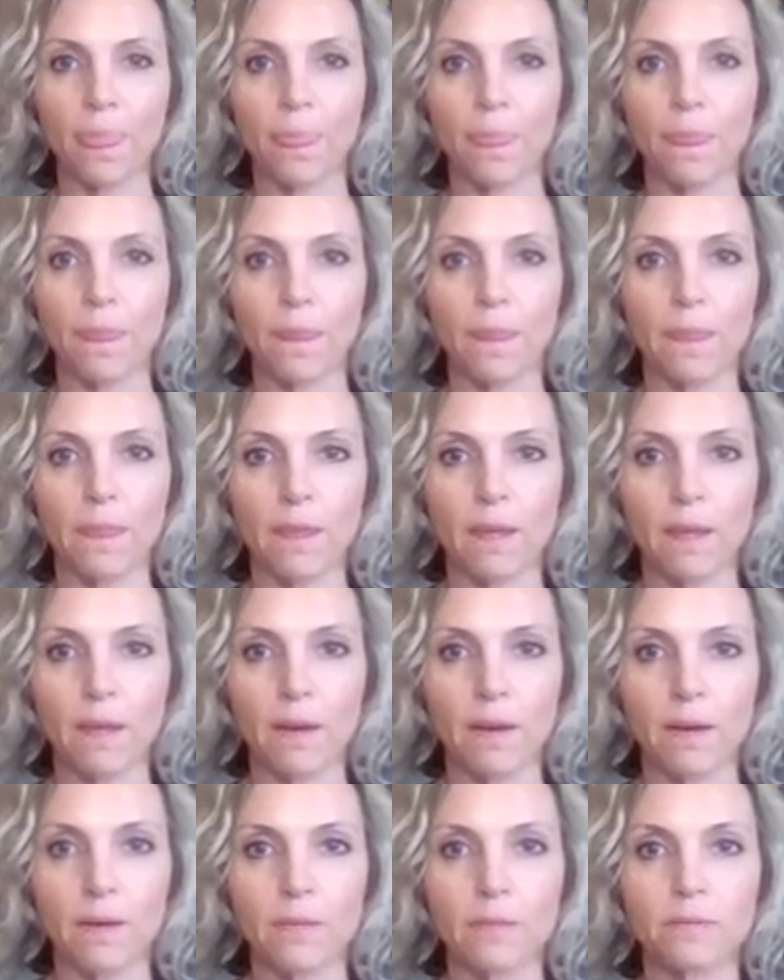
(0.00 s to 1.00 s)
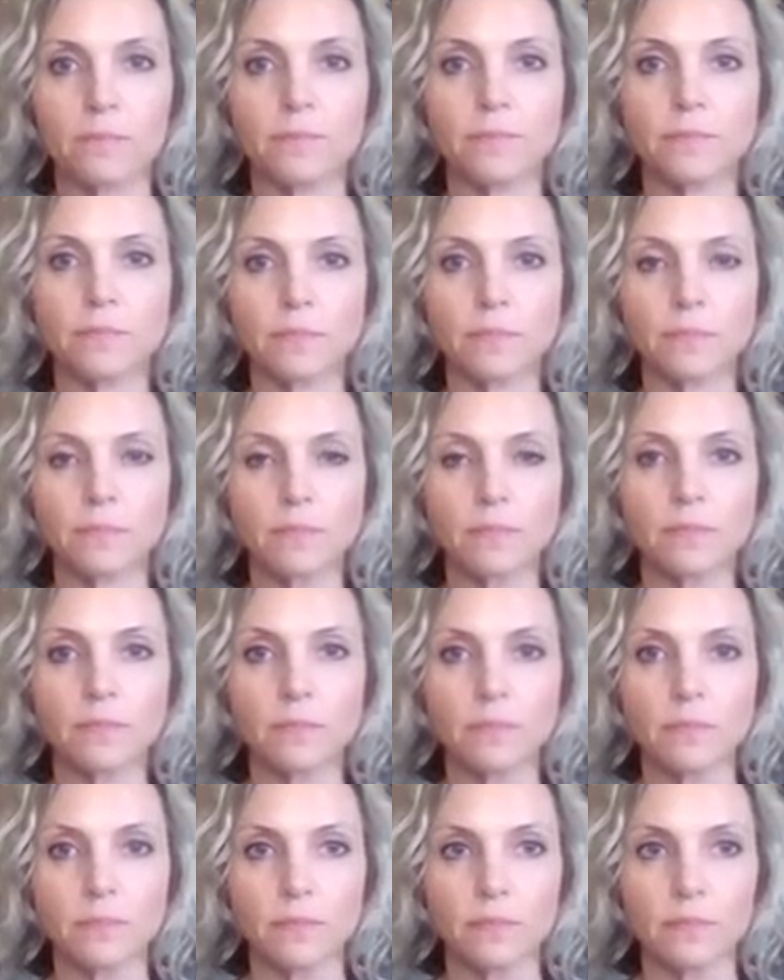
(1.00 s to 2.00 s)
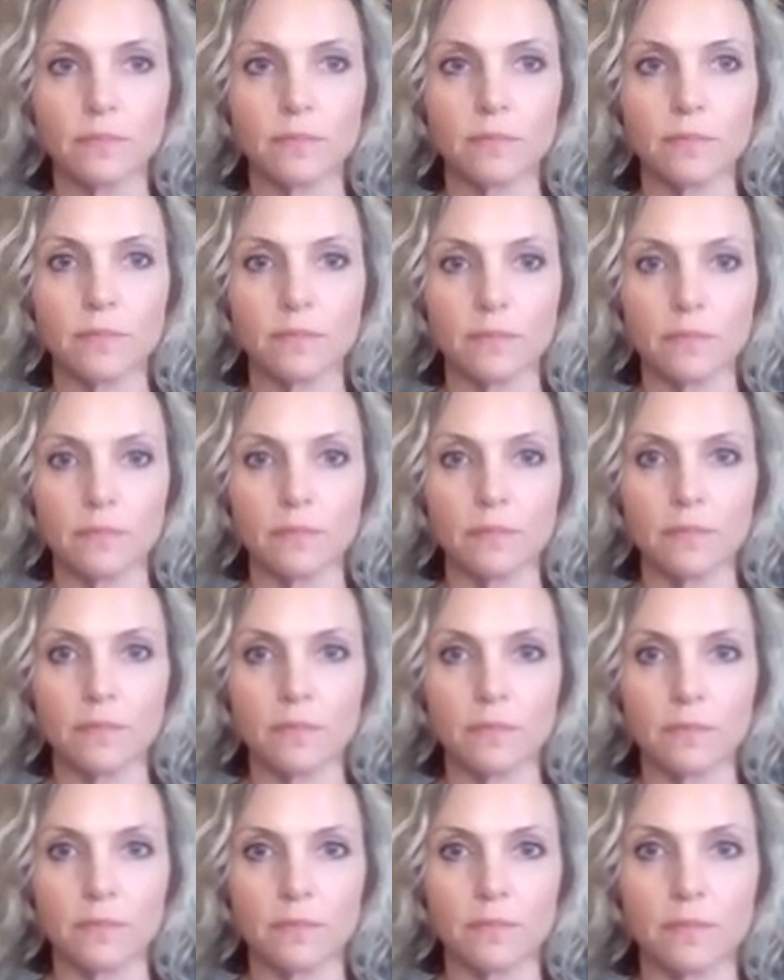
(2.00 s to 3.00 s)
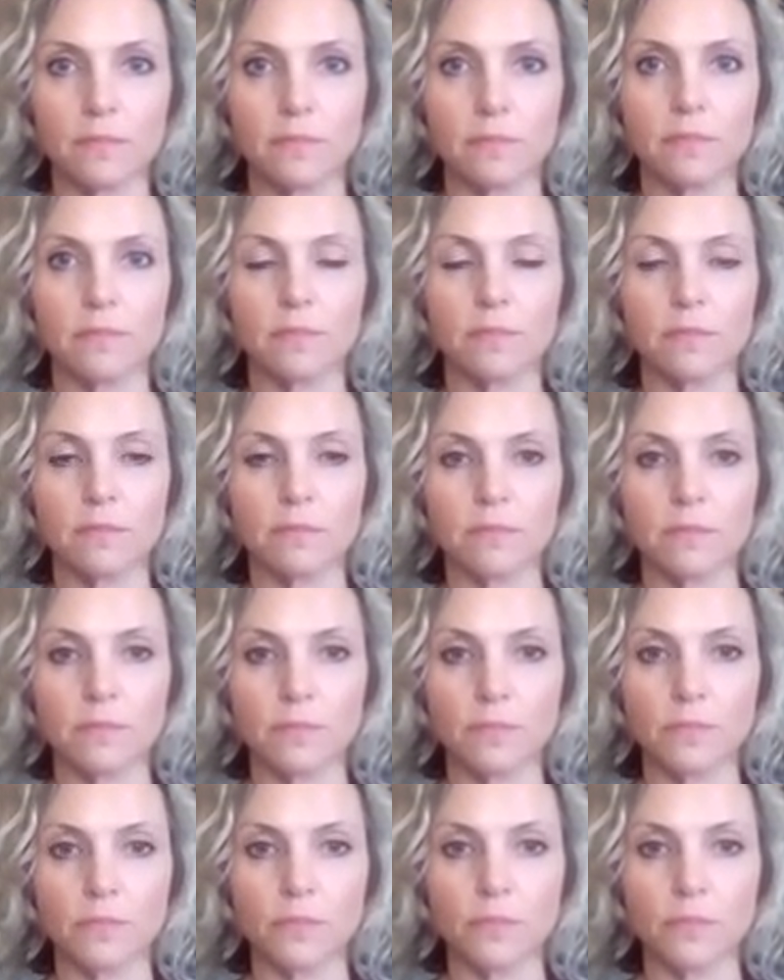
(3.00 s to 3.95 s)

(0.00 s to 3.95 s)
(not speaking)